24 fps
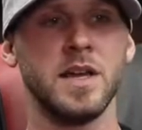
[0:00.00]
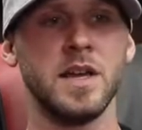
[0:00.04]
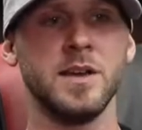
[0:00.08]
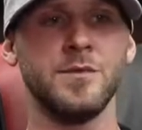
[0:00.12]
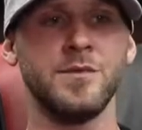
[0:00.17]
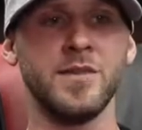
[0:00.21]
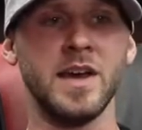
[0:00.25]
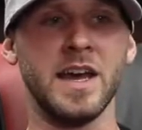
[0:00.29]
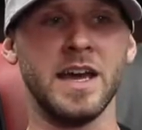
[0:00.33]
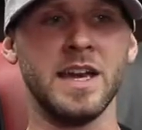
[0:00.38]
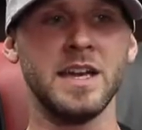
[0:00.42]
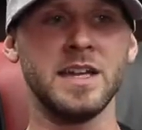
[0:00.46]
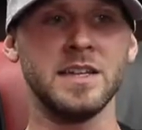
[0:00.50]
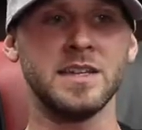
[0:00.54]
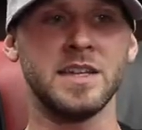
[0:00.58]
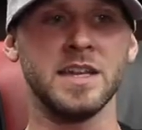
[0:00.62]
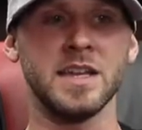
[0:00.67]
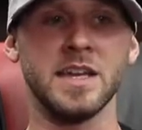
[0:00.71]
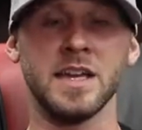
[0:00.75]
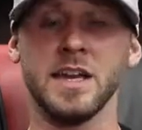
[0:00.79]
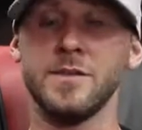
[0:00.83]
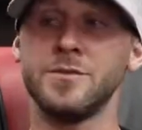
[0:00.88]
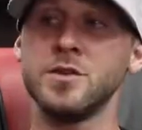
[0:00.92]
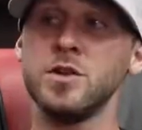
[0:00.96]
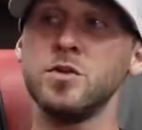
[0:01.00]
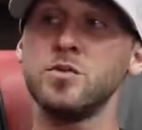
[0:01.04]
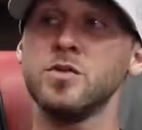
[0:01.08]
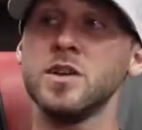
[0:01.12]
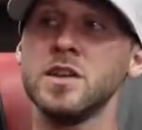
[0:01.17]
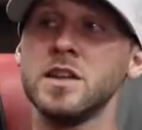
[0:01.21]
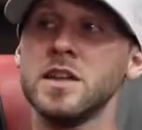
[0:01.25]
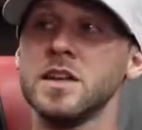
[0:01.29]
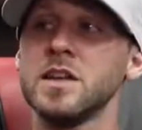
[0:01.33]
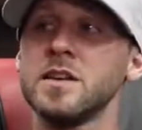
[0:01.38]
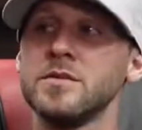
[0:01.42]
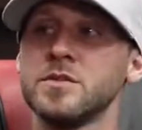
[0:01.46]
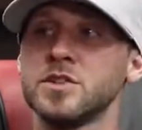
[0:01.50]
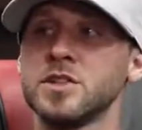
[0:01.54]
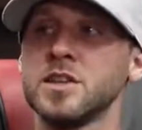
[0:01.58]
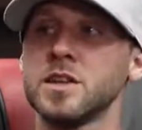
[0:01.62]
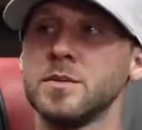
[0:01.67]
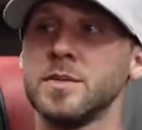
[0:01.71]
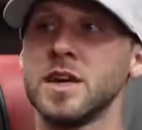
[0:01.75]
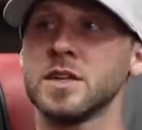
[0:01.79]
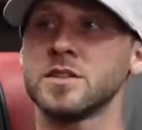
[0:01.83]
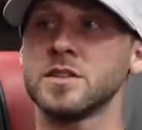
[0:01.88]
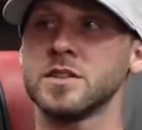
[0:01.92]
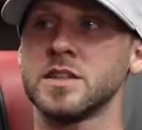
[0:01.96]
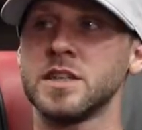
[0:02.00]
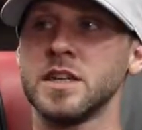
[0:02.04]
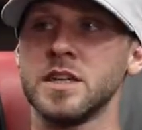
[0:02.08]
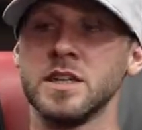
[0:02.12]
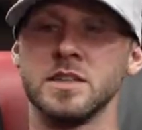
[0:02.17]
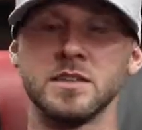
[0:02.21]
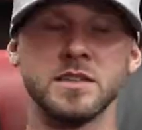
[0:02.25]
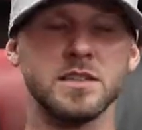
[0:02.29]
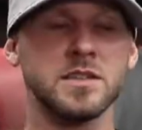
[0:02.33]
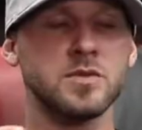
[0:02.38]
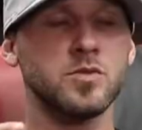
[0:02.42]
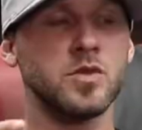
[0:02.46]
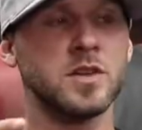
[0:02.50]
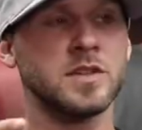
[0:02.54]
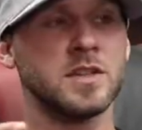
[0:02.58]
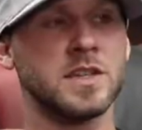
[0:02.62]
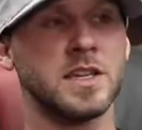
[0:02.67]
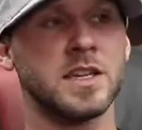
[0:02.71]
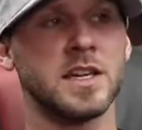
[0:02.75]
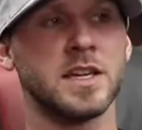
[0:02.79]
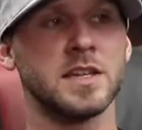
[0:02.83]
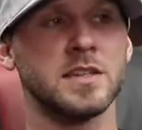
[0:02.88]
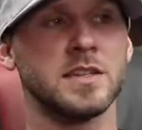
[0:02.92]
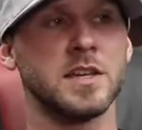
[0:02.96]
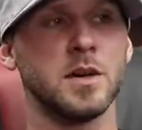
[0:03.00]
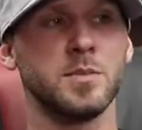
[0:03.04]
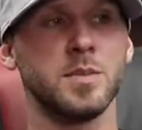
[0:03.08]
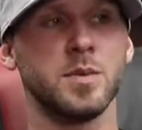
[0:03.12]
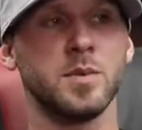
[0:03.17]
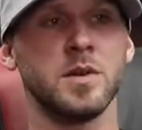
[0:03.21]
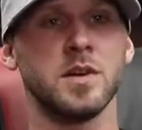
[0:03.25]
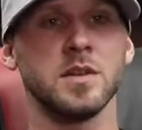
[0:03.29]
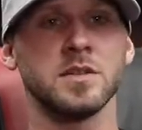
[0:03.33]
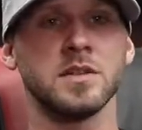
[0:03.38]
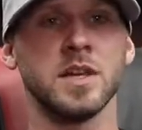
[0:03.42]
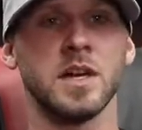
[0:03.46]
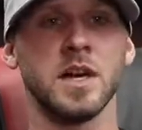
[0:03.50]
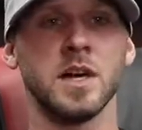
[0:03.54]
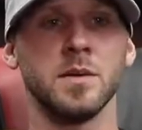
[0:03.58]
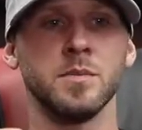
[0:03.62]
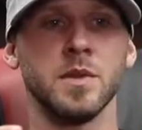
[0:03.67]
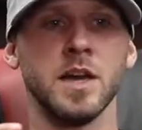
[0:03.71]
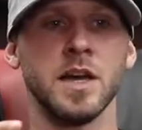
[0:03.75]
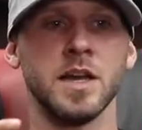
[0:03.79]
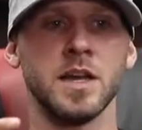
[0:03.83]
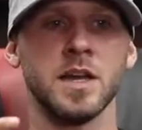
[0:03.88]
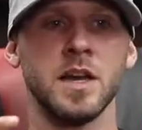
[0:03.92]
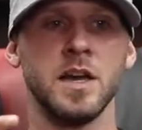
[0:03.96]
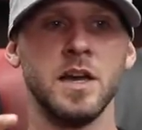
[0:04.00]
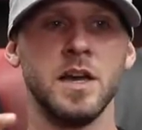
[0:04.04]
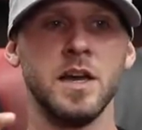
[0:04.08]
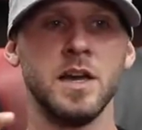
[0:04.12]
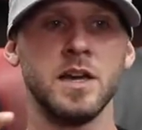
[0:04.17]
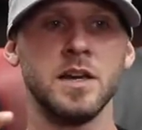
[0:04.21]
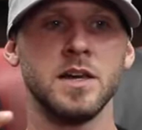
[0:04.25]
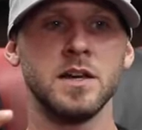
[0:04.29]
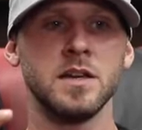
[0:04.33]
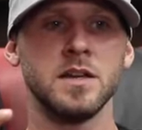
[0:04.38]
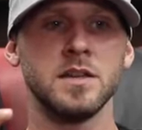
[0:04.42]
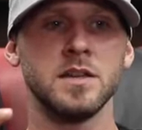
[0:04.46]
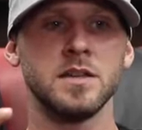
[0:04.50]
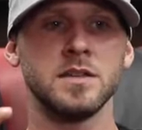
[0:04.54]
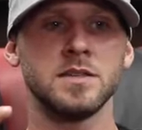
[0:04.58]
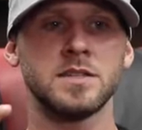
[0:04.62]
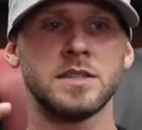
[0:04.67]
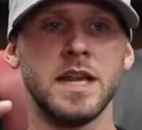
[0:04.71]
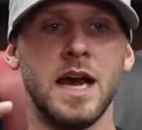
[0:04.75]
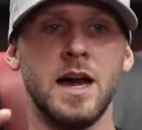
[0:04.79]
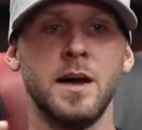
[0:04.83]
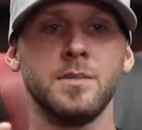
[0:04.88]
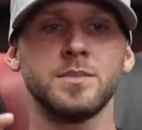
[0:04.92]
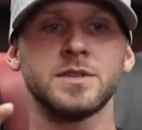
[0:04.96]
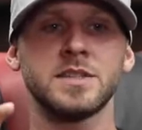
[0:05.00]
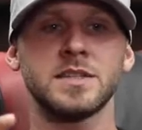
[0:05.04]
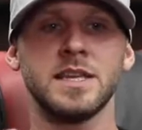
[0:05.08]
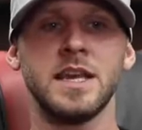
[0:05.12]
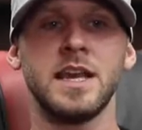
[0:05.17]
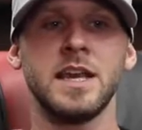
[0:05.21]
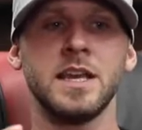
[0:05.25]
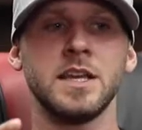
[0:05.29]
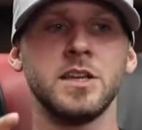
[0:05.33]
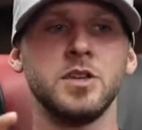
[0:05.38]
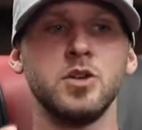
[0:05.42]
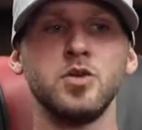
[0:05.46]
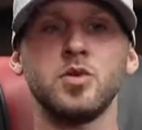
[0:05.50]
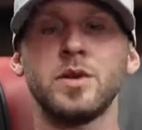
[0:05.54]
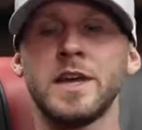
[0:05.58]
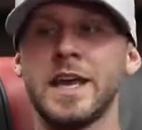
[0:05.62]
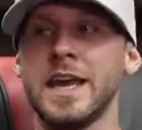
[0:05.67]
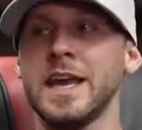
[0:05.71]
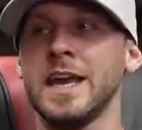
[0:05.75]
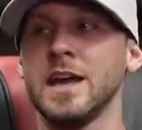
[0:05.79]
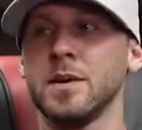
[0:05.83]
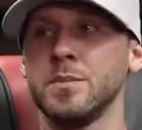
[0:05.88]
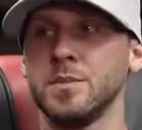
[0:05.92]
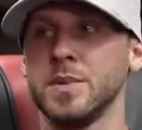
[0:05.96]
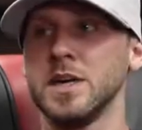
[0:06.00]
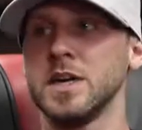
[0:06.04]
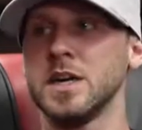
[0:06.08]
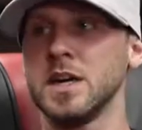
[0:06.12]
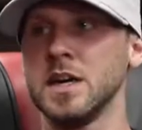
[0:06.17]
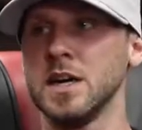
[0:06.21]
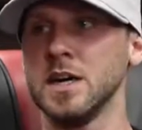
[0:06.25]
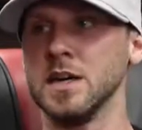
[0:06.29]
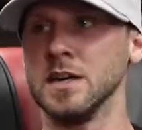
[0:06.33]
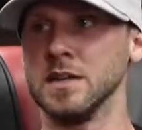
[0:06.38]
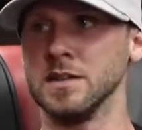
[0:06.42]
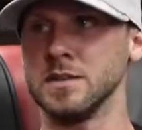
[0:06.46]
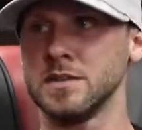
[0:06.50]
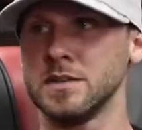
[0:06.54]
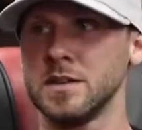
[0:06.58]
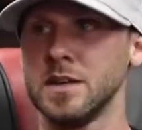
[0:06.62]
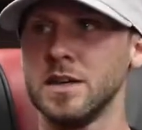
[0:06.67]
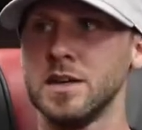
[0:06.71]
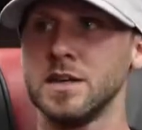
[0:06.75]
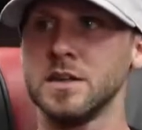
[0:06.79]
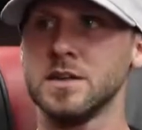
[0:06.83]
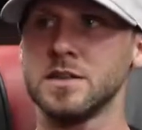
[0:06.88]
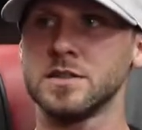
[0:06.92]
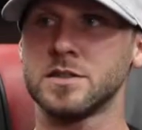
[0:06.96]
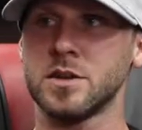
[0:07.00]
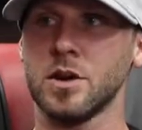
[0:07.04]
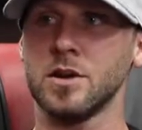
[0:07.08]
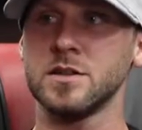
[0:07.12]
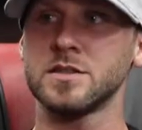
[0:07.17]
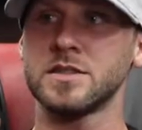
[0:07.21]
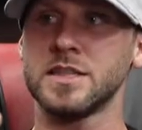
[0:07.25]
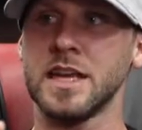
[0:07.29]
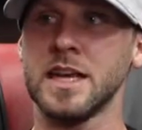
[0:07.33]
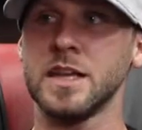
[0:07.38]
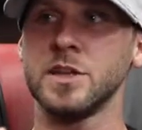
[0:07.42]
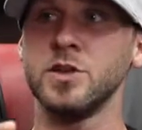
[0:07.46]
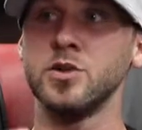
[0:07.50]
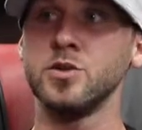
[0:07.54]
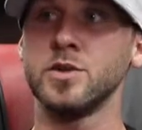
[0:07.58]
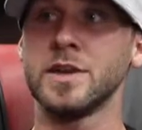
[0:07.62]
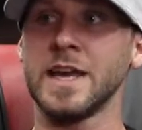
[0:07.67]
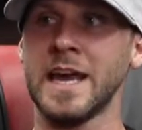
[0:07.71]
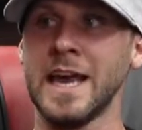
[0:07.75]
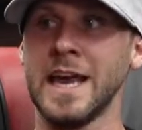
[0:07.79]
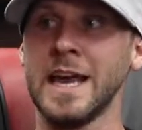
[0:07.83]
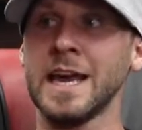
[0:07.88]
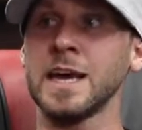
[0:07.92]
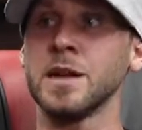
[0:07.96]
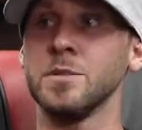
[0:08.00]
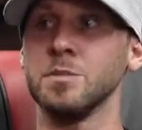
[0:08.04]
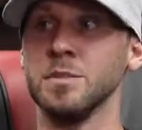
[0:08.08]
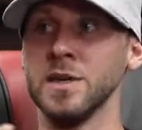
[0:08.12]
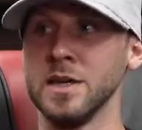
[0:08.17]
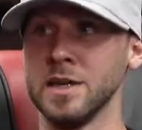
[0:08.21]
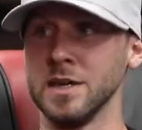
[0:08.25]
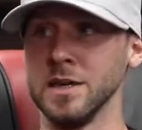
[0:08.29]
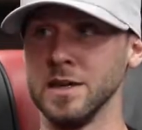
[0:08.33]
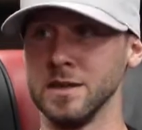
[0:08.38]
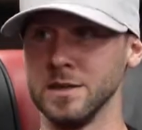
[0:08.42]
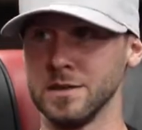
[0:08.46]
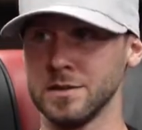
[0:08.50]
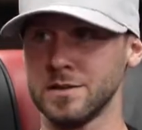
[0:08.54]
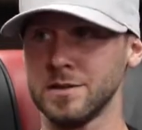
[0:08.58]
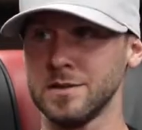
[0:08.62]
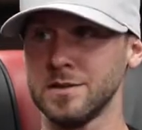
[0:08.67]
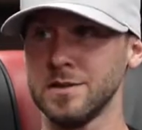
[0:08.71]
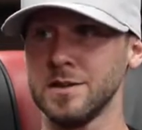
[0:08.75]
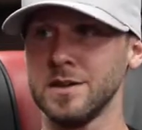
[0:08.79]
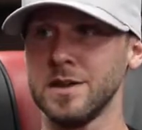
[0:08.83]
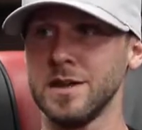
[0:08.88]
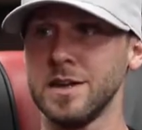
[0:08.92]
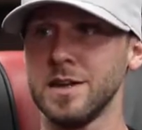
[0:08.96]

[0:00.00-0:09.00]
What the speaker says: if anything, if you really give a shit about your kids, this is one thing I tell people all the time, like, stop saying you can't because. Start saying you can because.